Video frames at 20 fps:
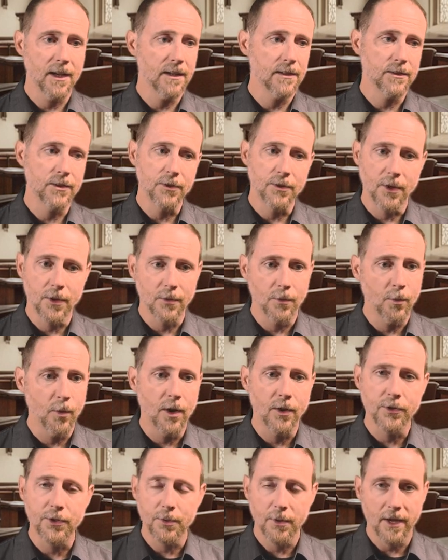that, you know,
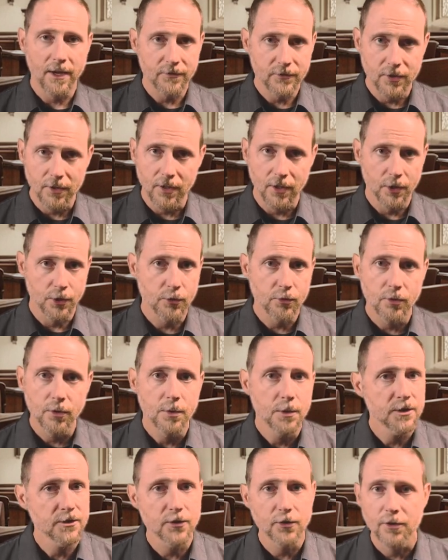well, you have to
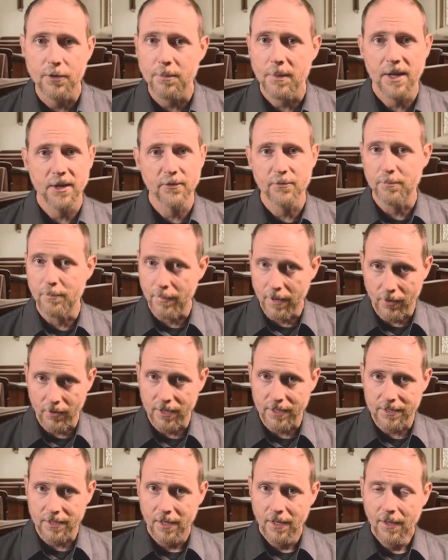accrue a certain amount of
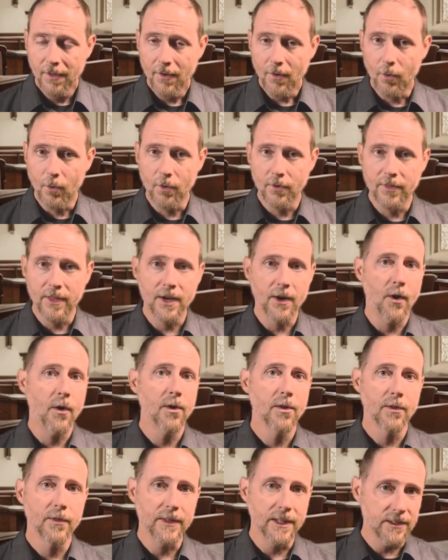merit, or that
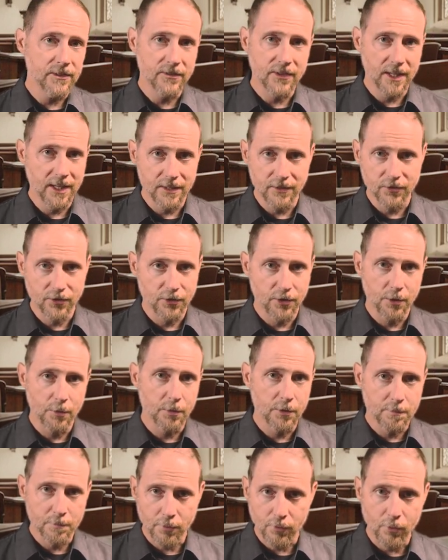all of these things, you know,
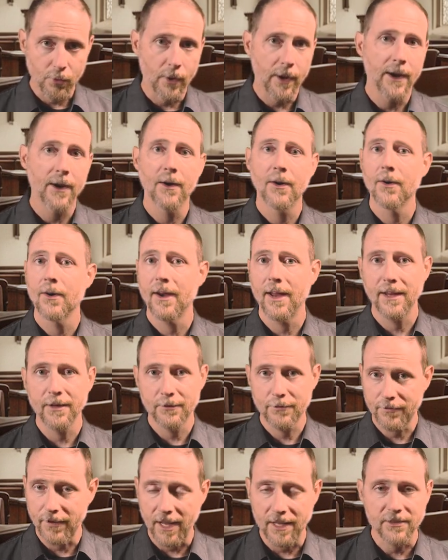with prayer
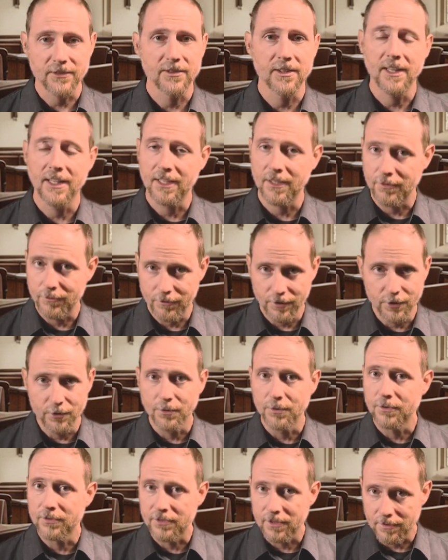and fasting and
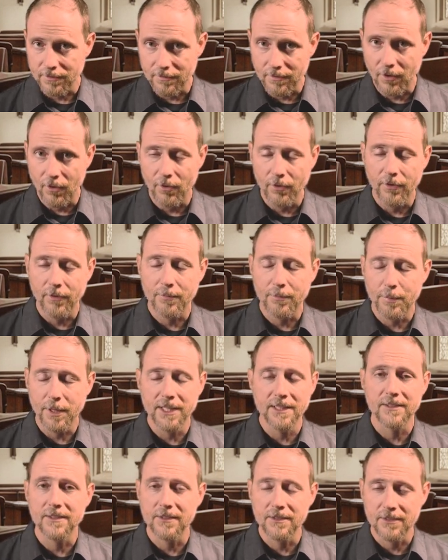vigils and all the
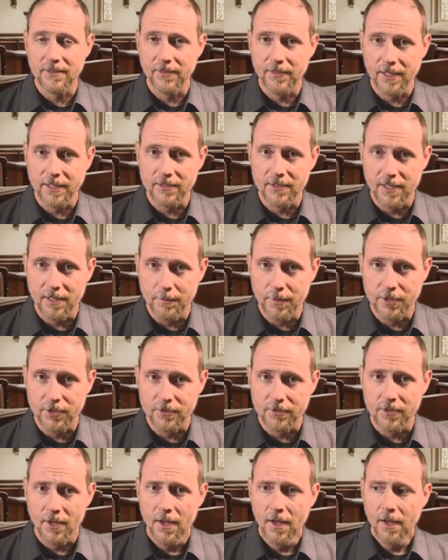penances and things that he
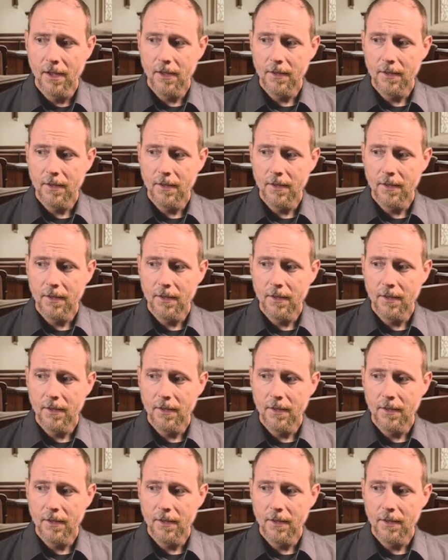mentions,